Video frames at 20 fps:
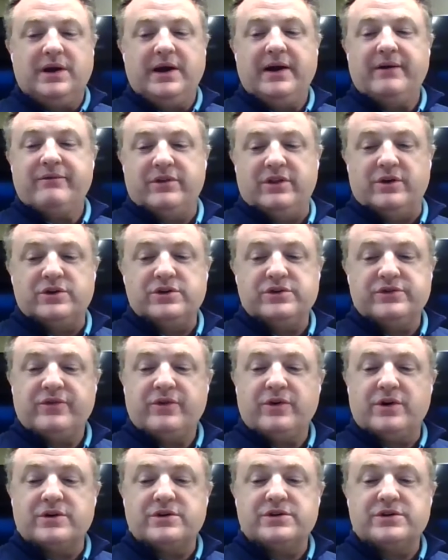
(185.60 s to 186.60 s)
to cover those
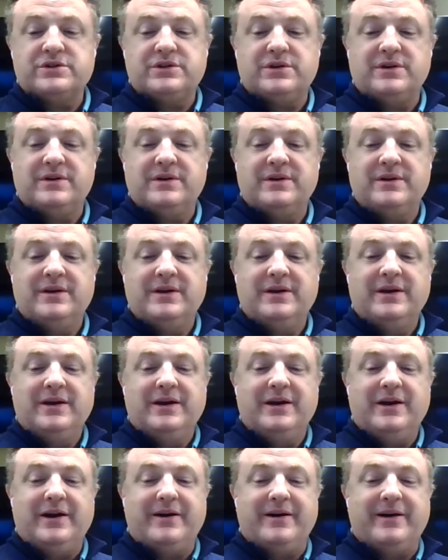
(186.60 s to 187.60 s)
first.
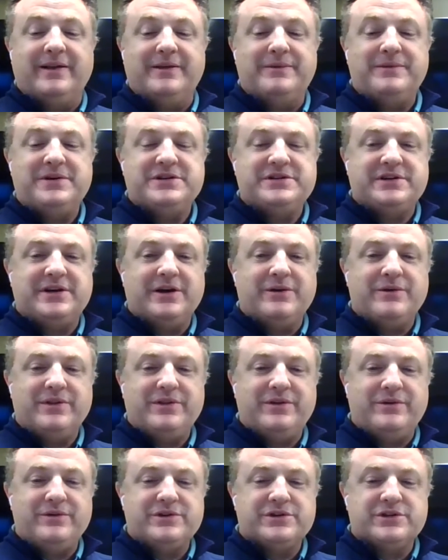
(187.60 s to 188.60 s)
All right, let me share
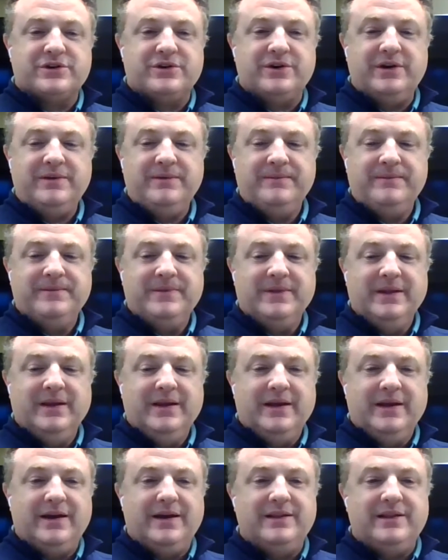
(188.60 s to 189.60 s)
with you a screen,
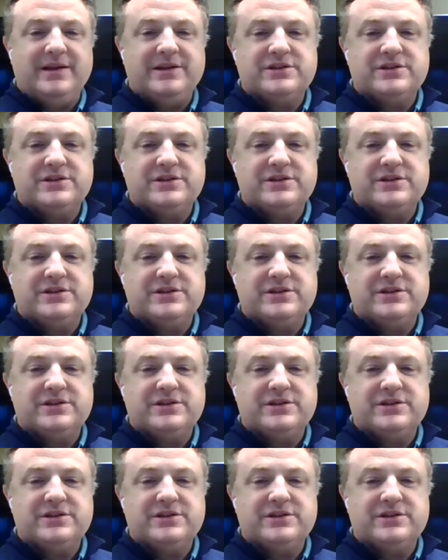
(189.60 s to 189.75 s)
and